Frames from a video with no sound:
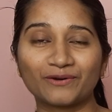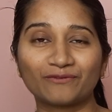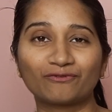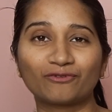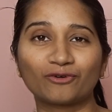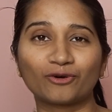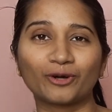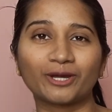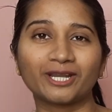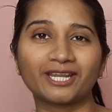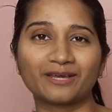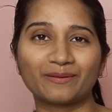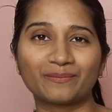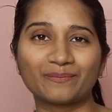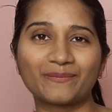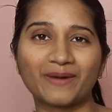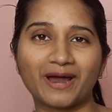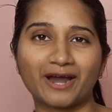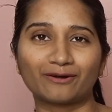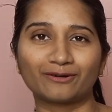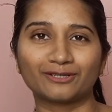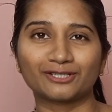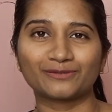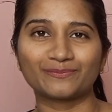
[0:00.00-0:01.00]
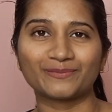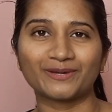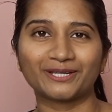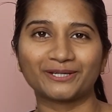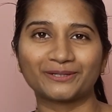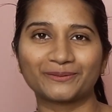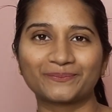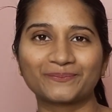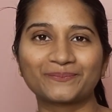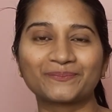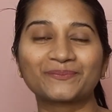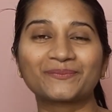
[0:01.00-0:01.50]
avoid embarrassment,
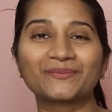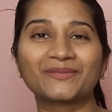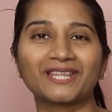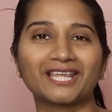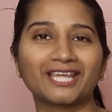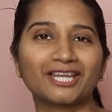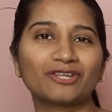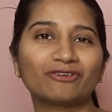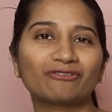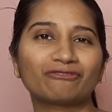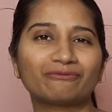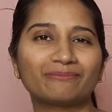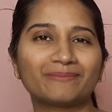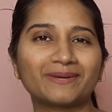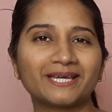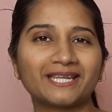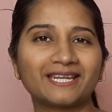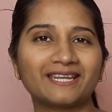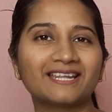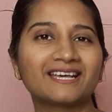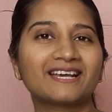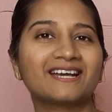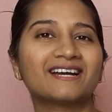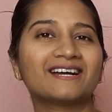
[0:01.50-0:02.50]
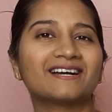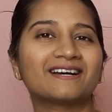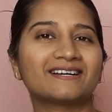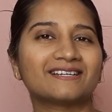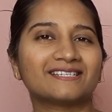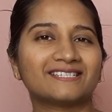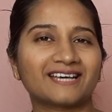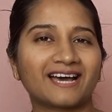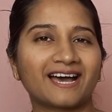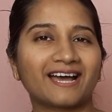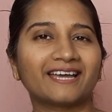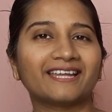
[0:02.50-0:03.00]
and you've been a
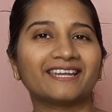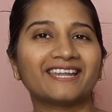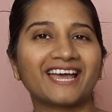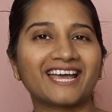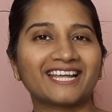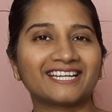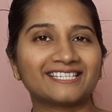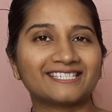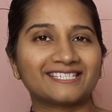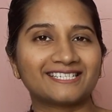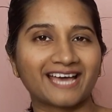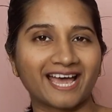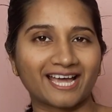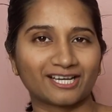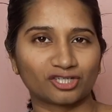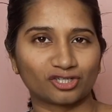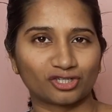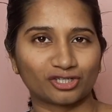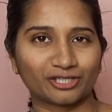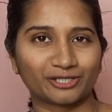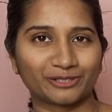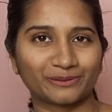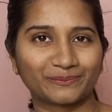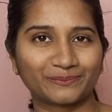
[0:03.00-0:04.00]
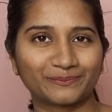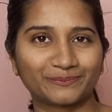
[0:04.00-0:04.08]
dine and dasher.